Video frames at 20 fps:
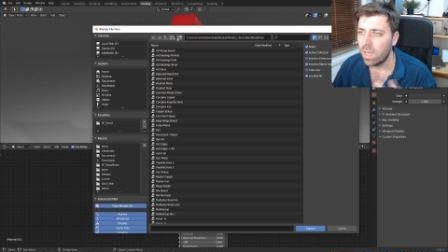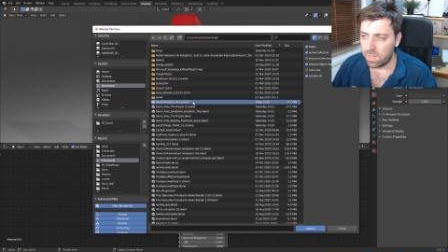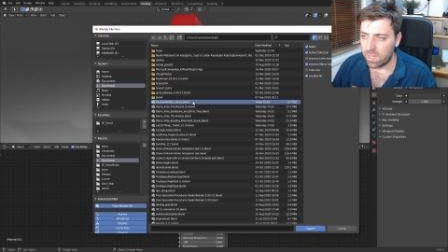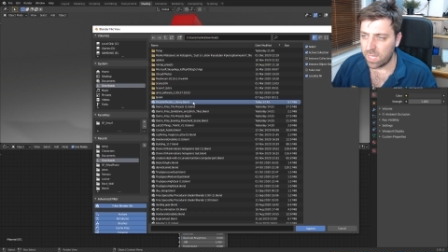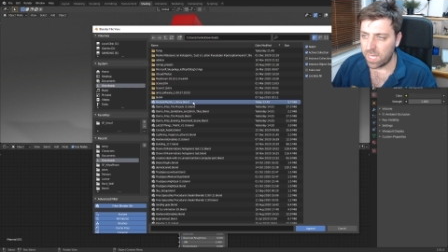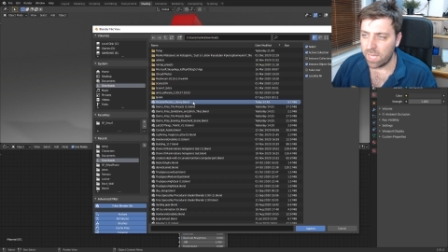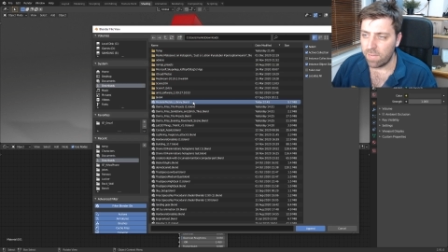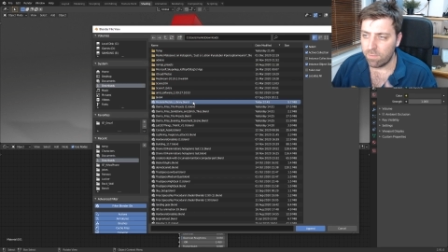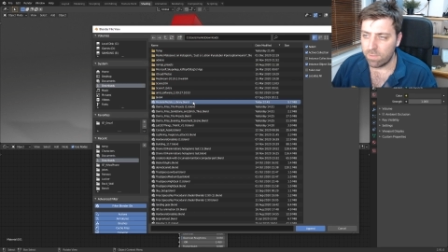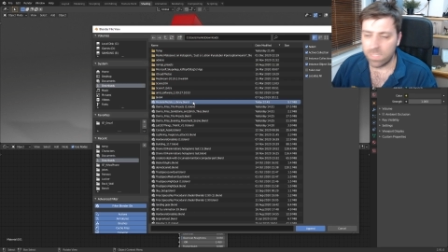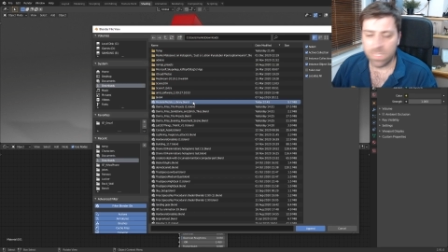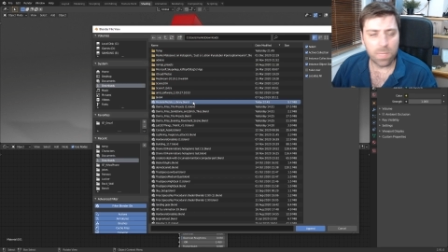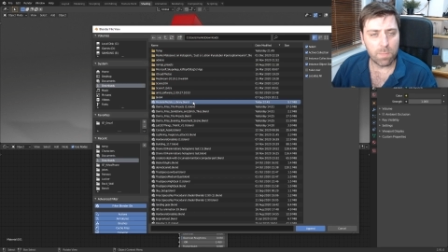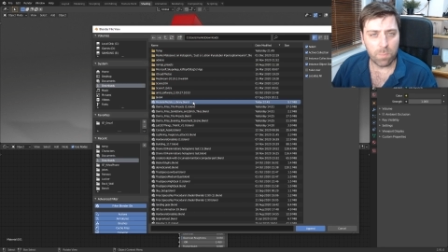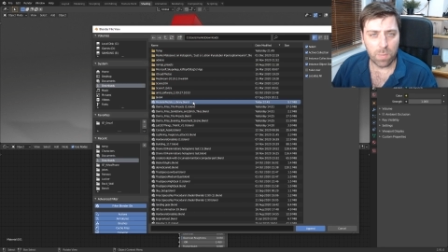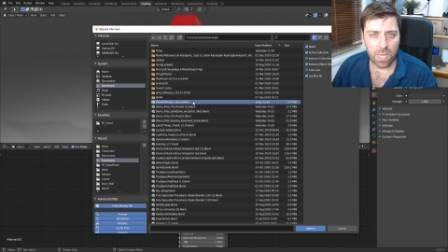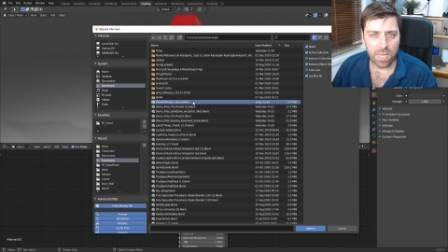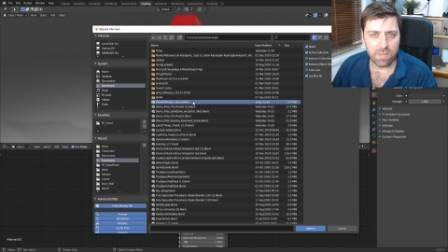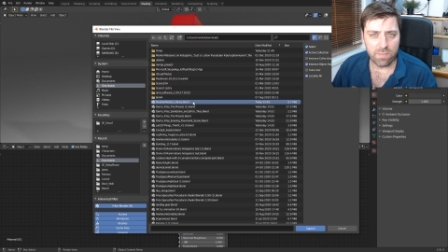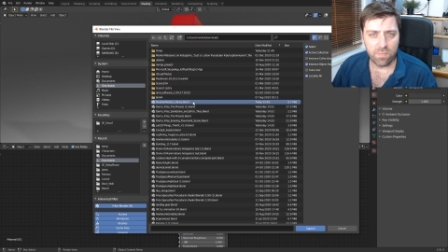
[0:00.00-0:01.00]
Here is the
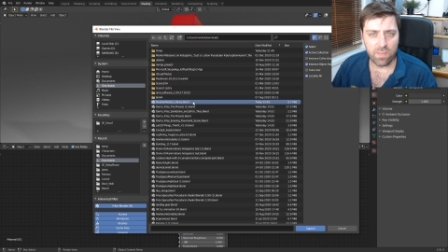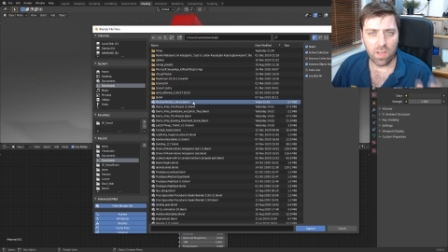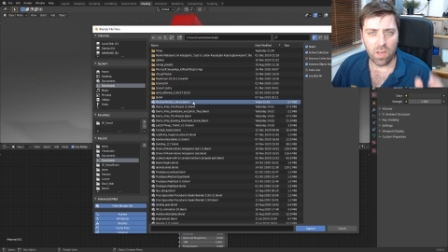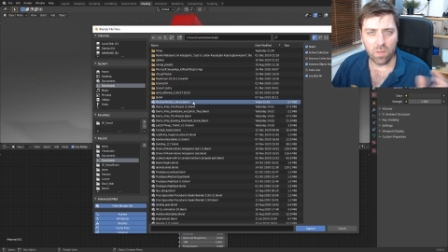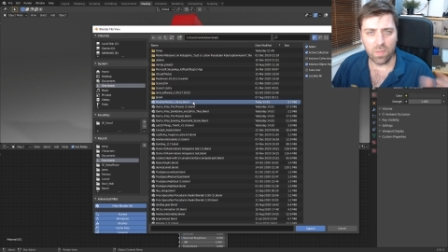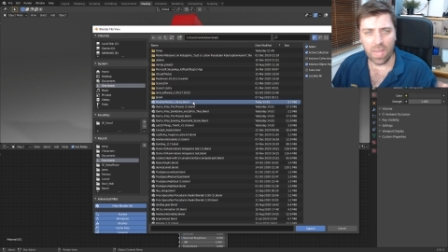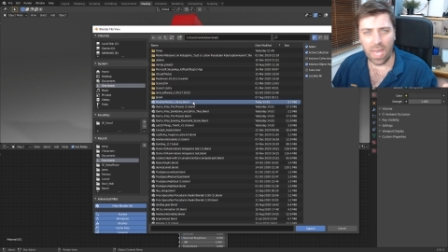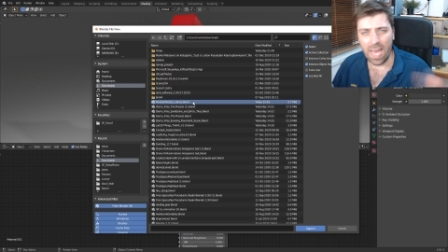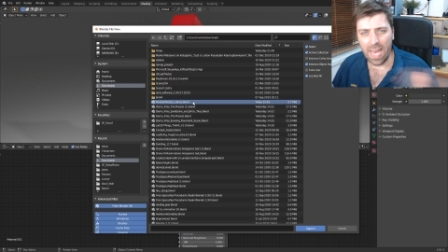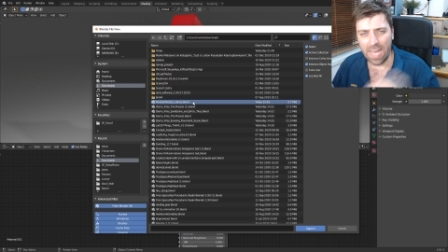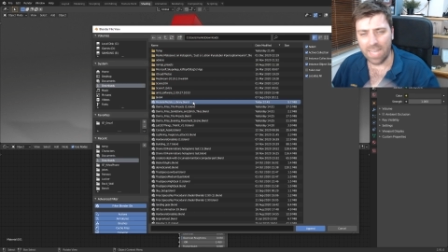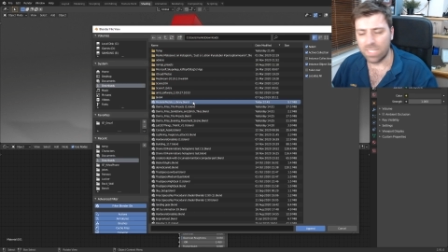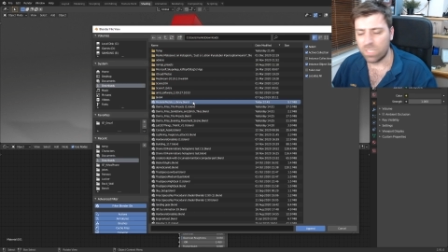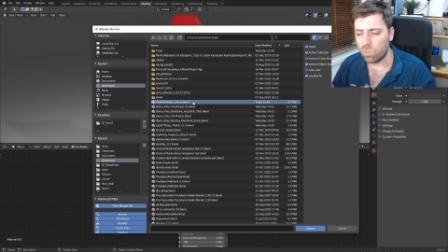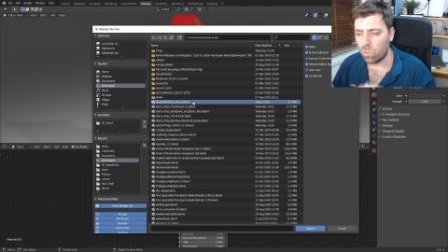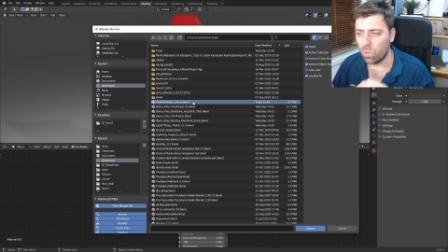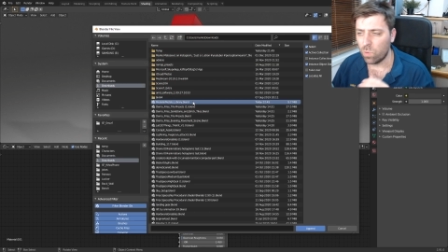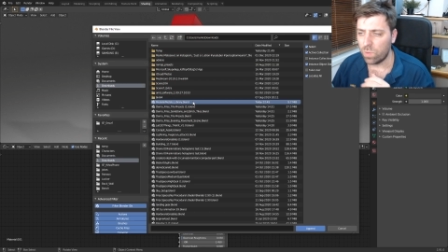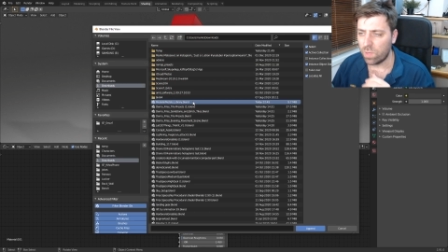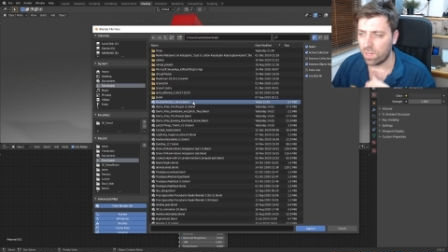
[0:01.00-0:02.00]
blend file that has
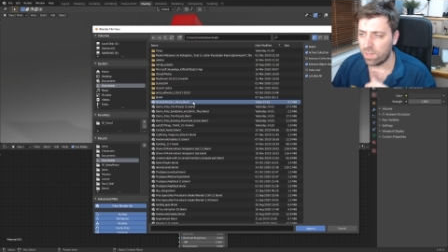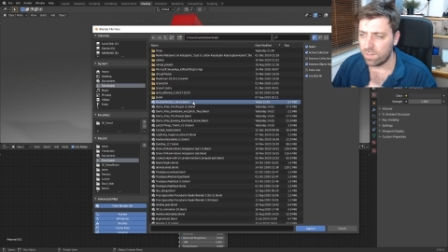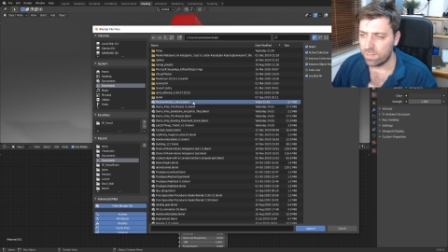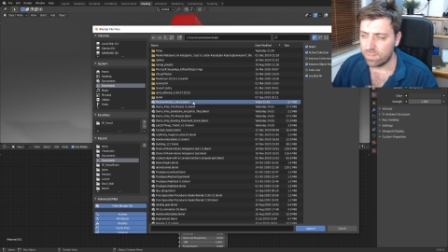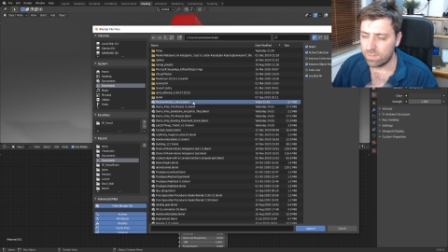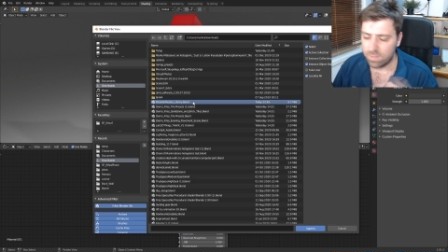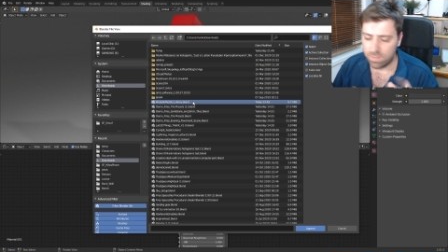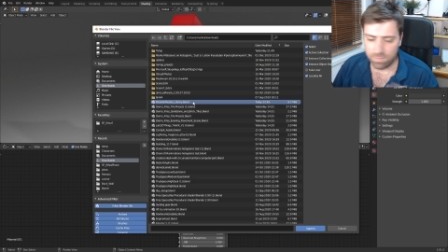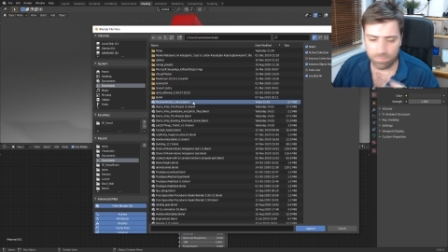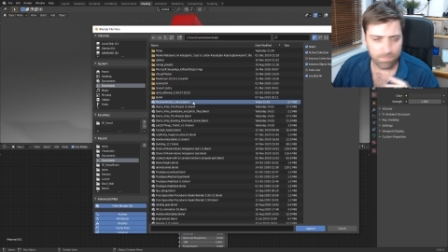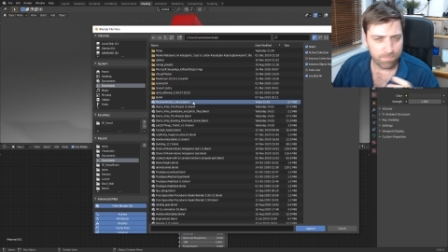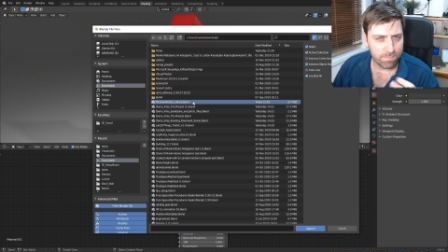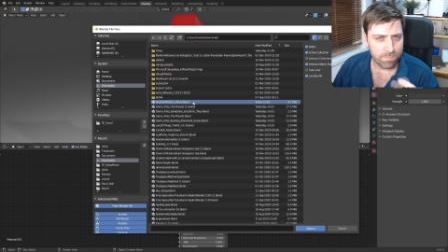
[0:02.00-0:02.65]
all those